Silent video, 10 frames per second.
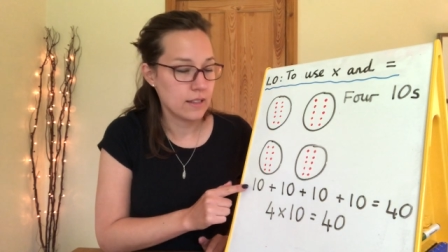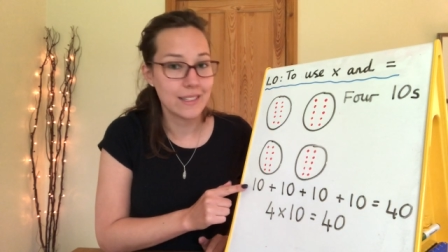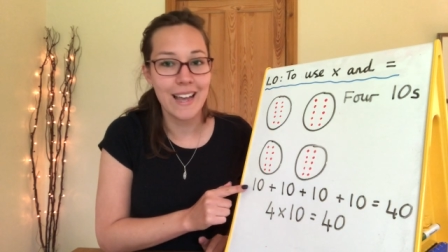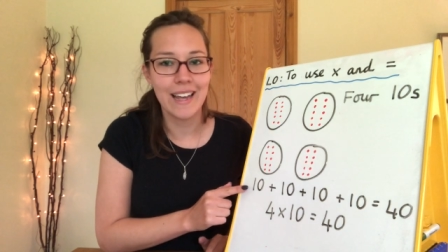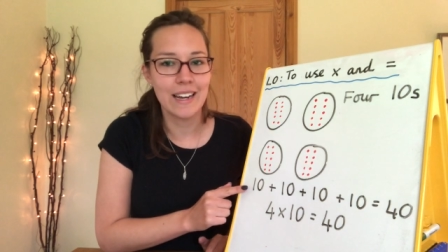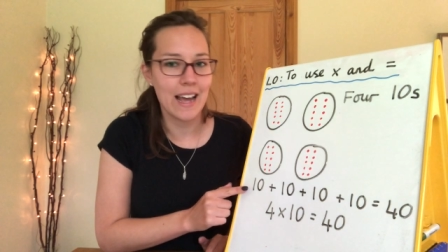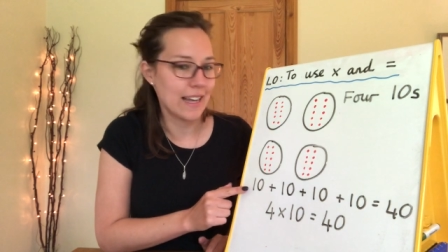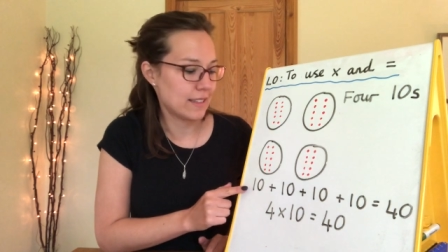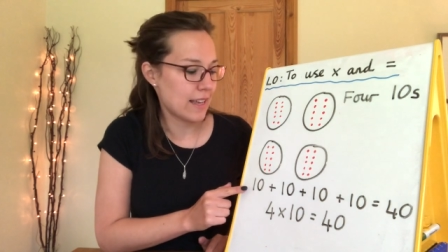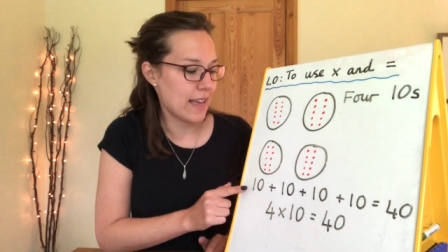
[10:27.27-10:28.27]
10
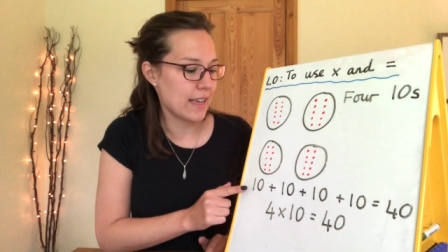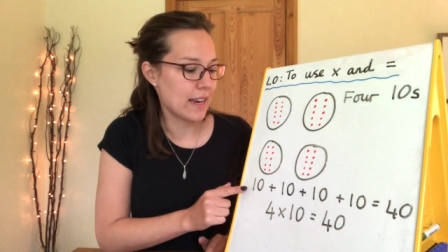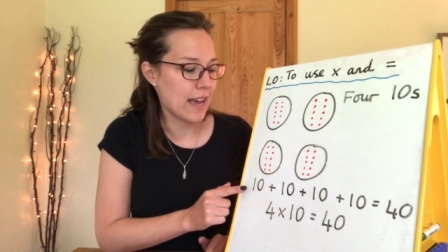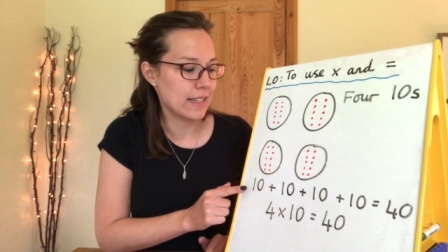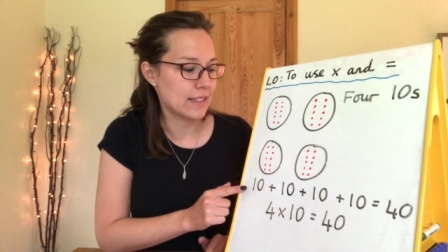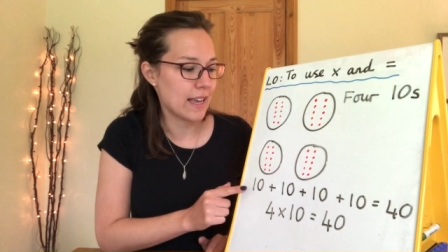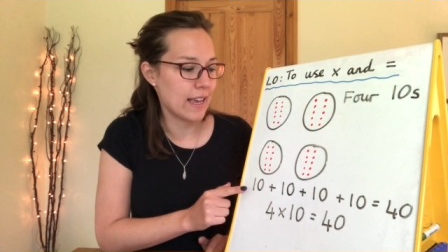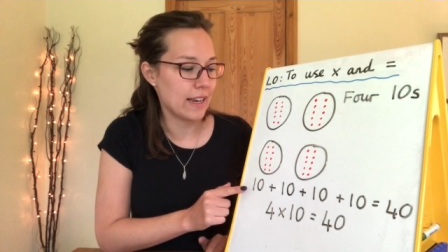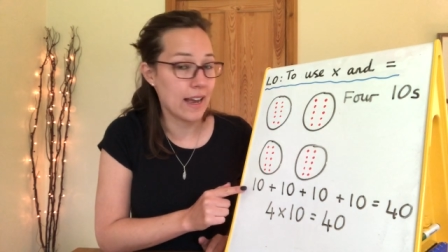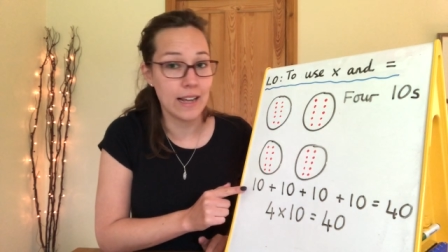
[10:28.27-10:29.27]
add 10 add
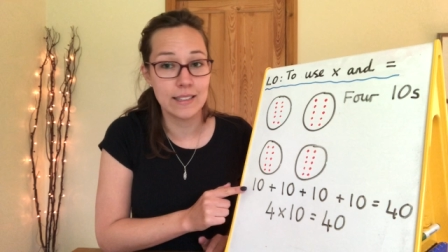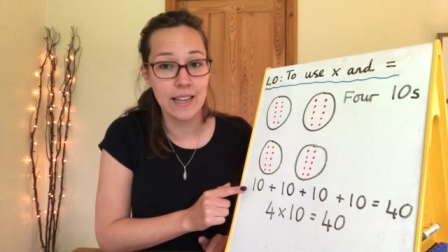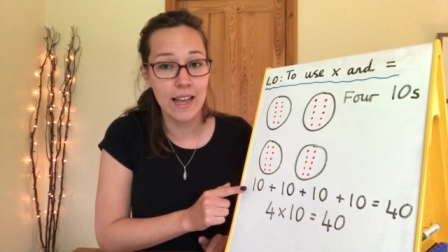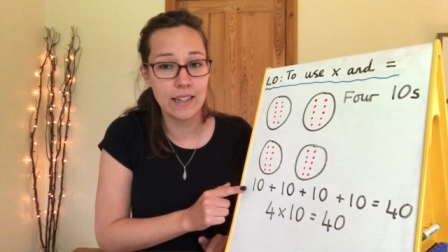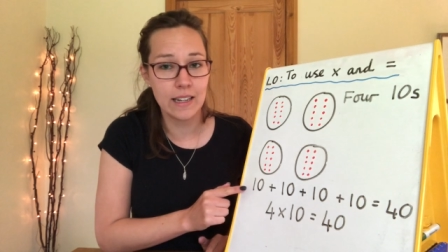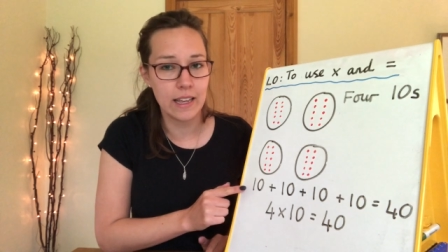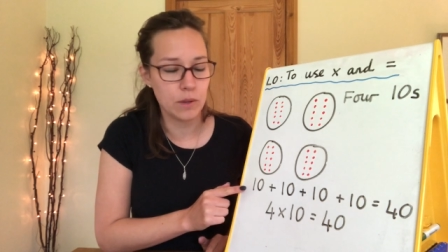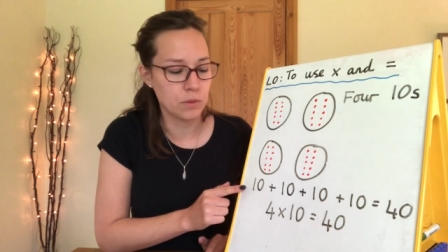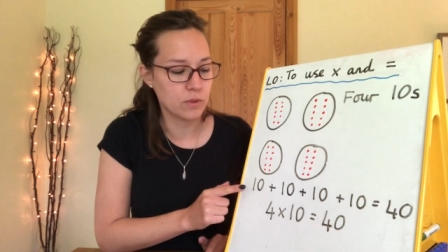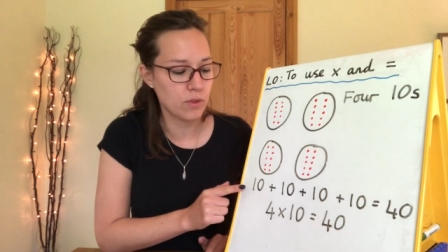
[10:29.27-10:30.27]
10 add 10
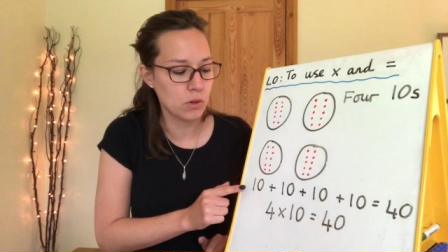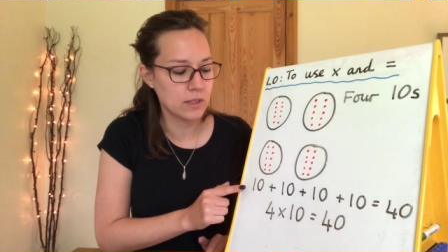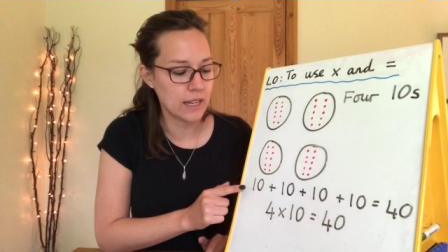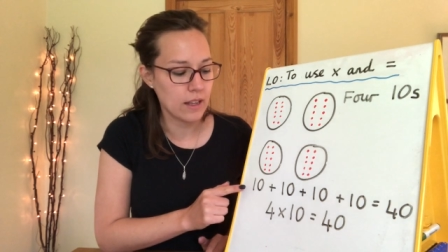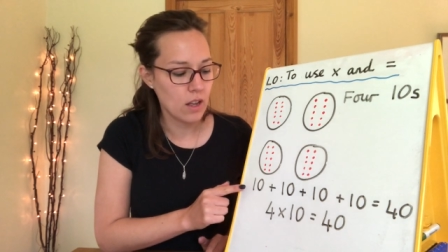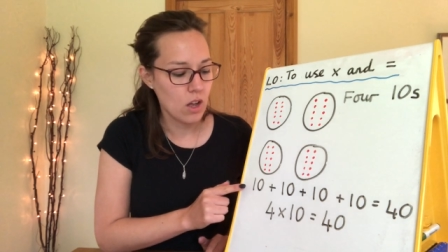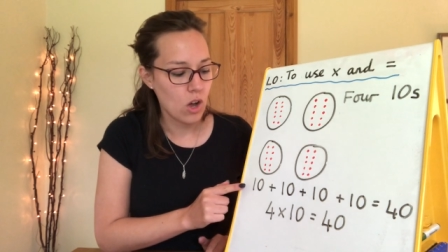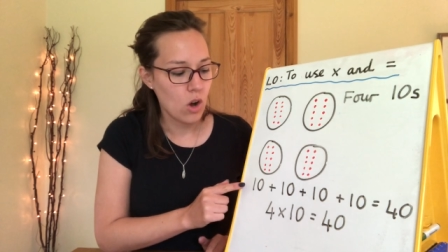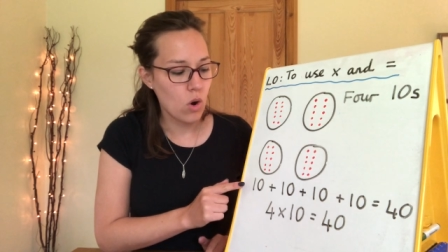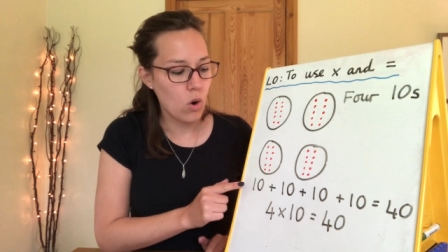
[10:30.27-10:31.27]
equals 40,
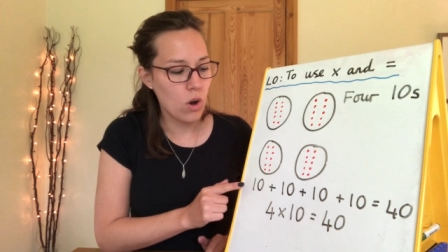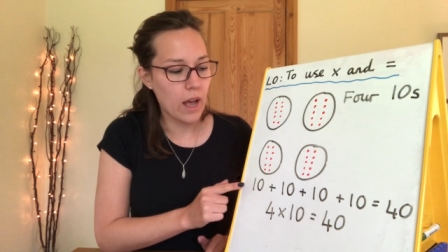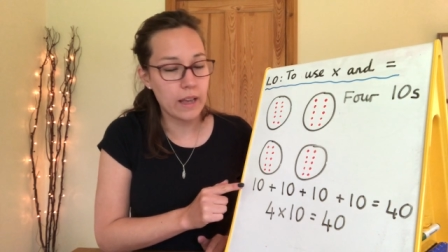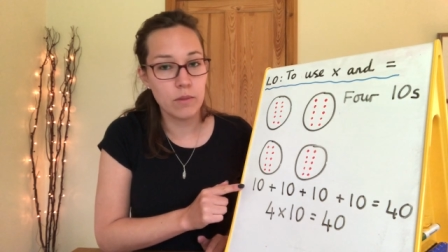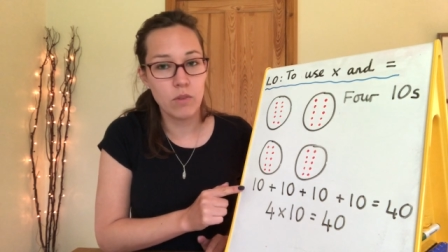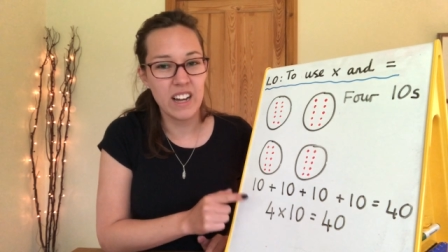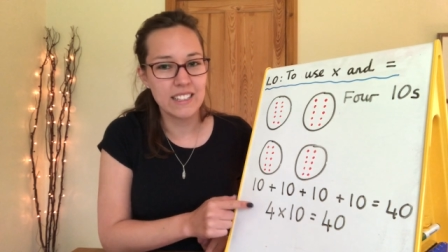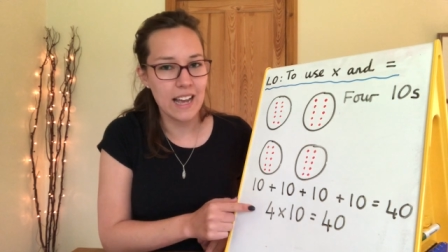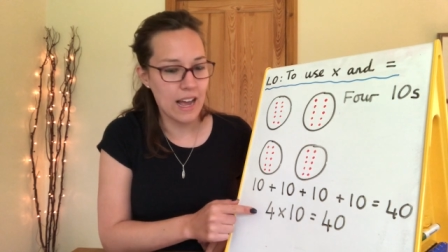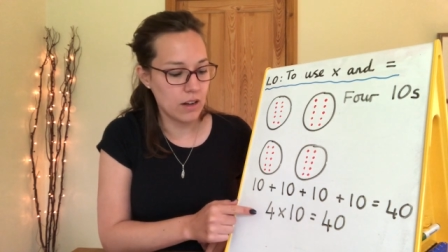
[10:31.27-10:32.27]
or I can write
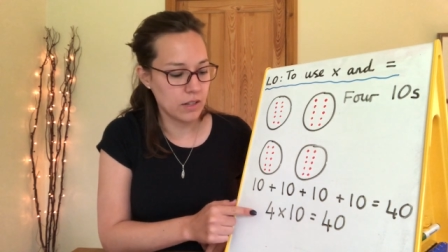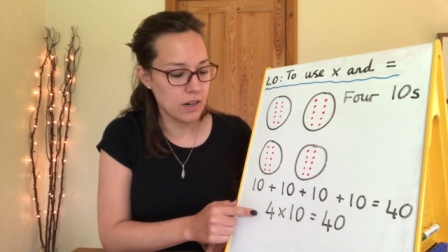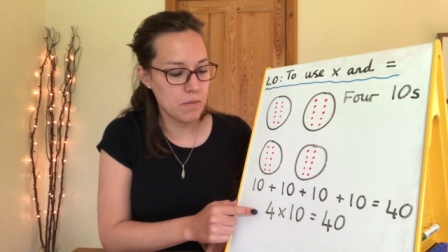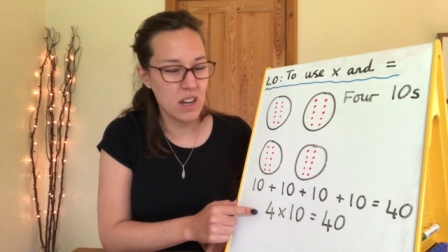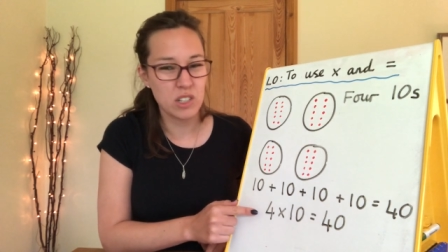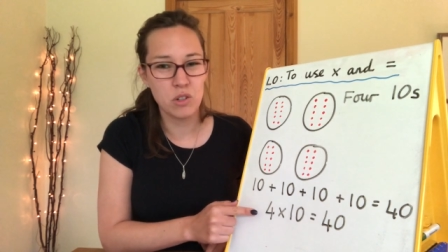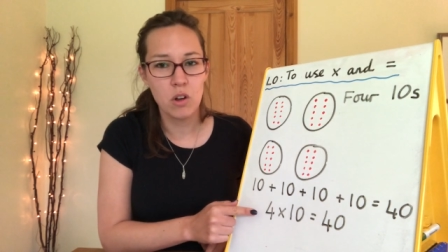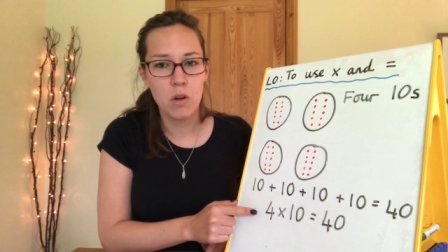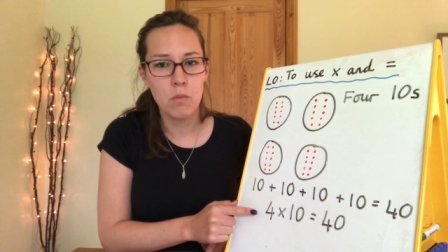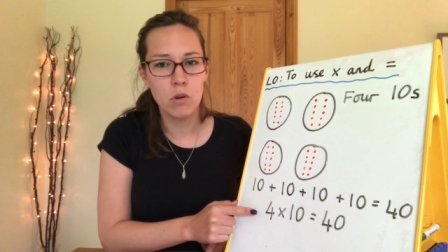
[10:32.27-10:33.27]
it out in a much
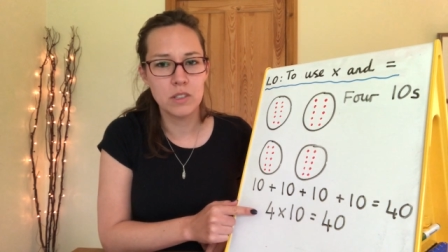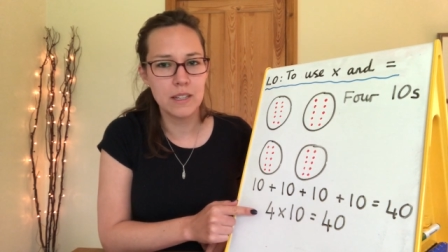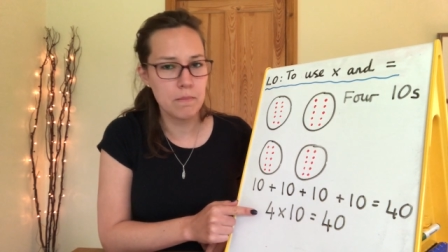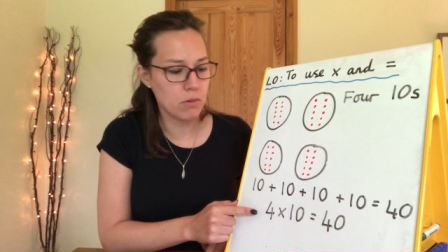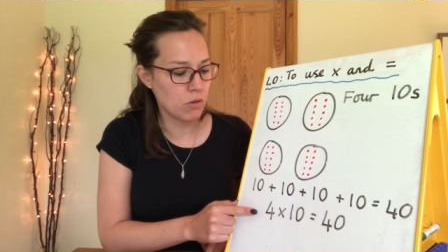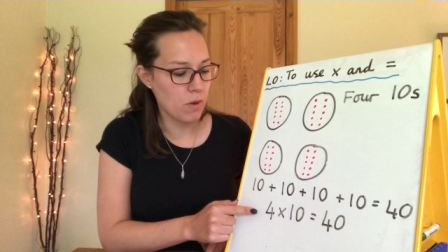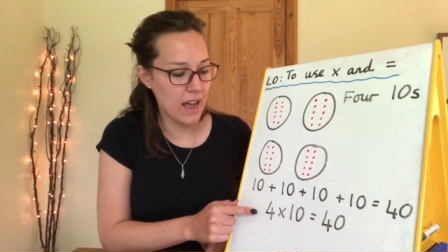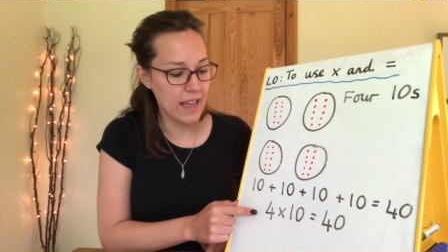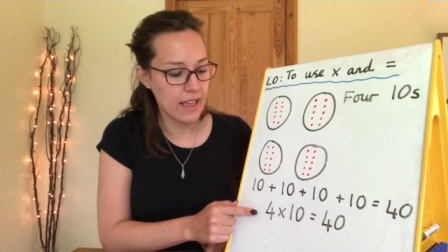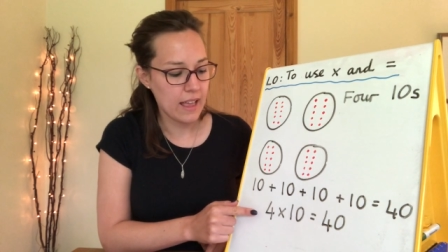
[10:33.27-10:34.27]
more simple
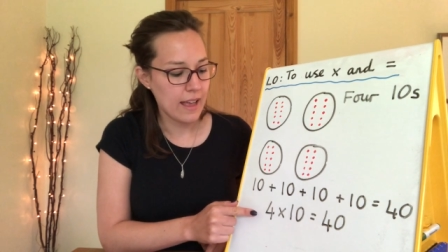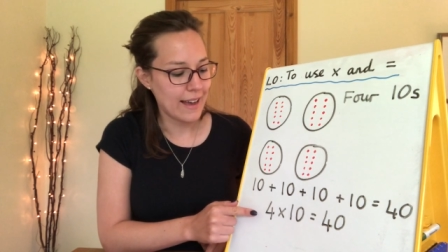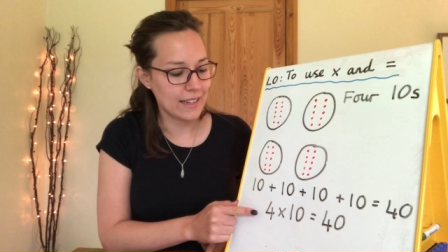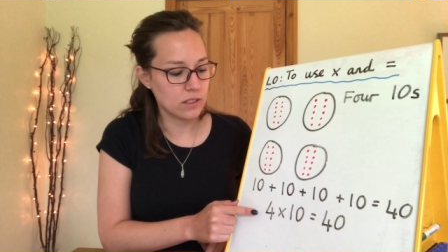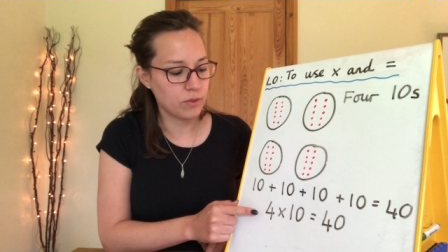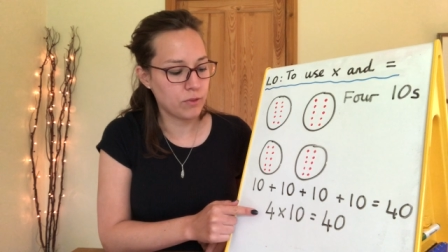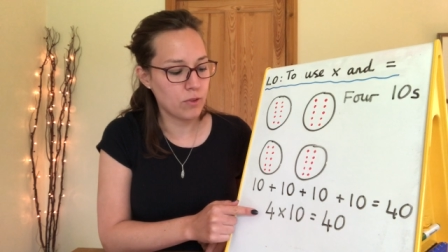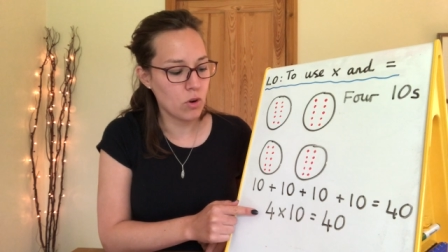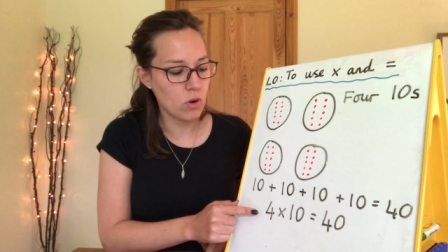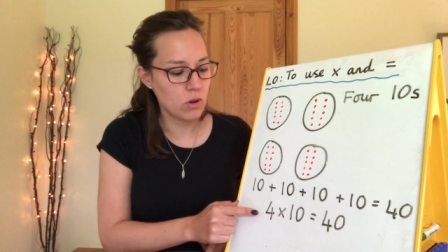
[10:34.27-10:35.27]
way as
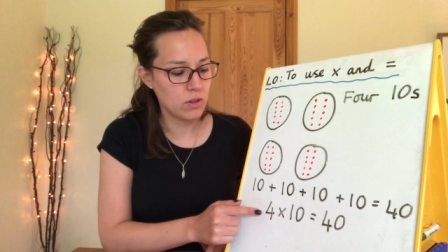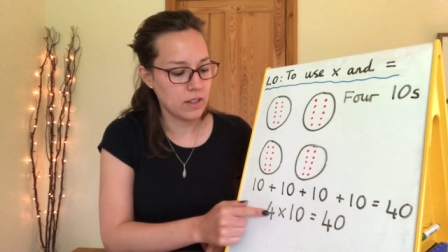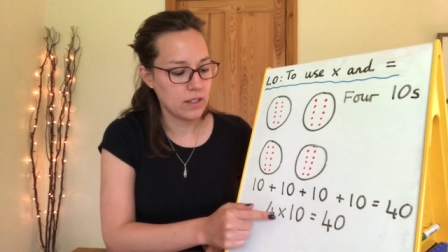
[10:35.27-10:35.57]
4